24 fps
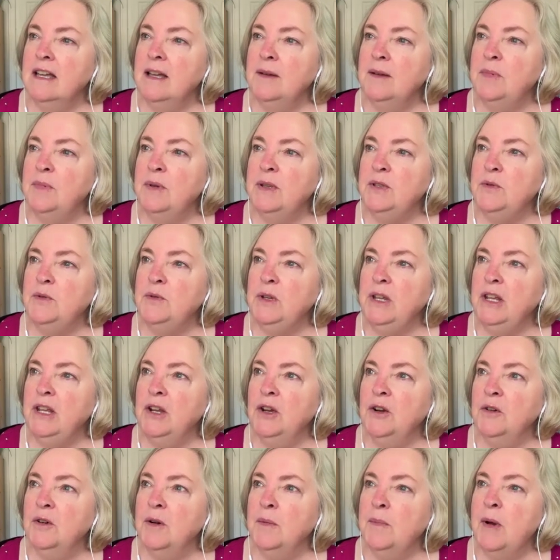between, you
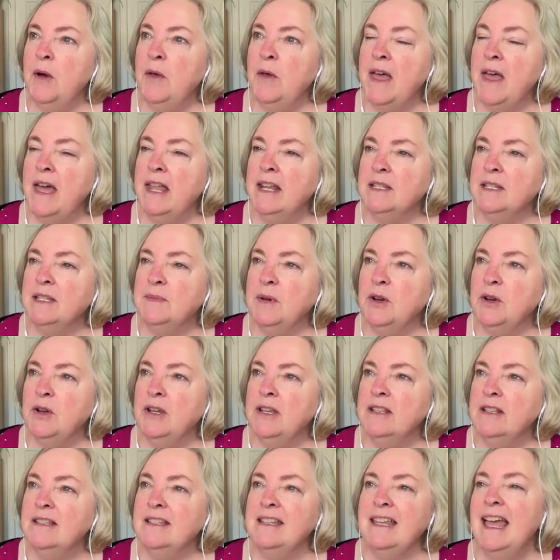know, about that
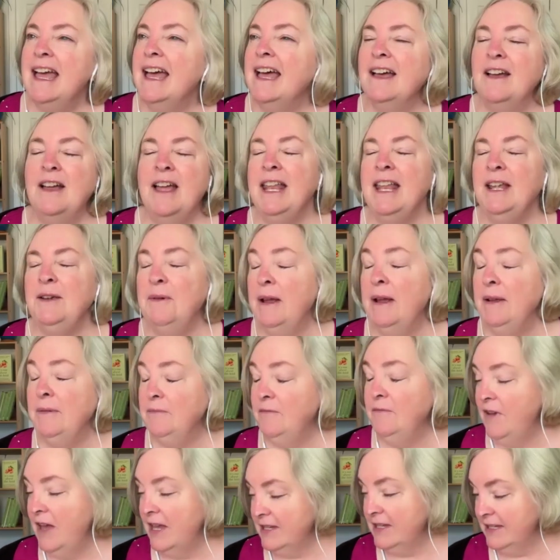experience. Yeah. Anyway,
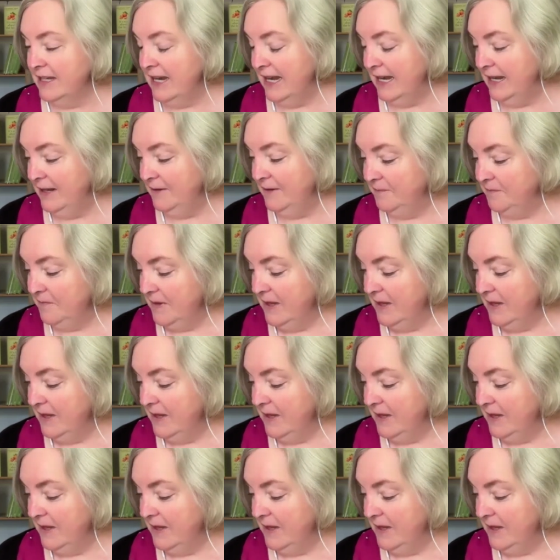fascinating.